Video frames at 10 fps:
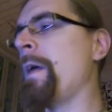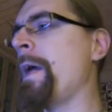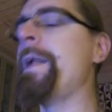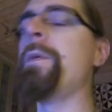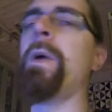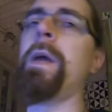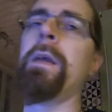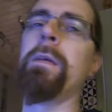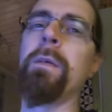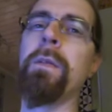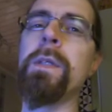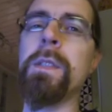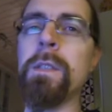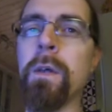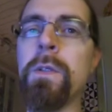Anyway, this
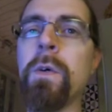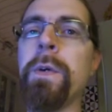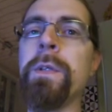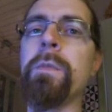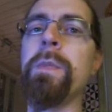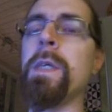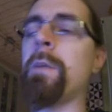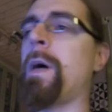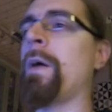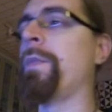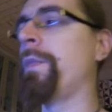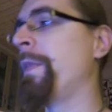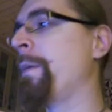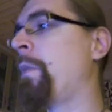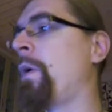is not going to be about
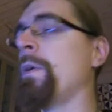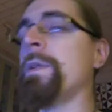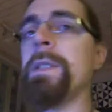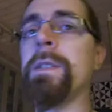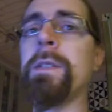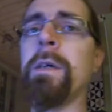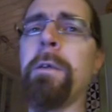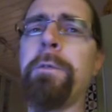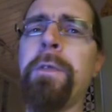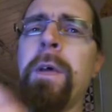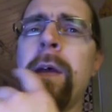the models itself,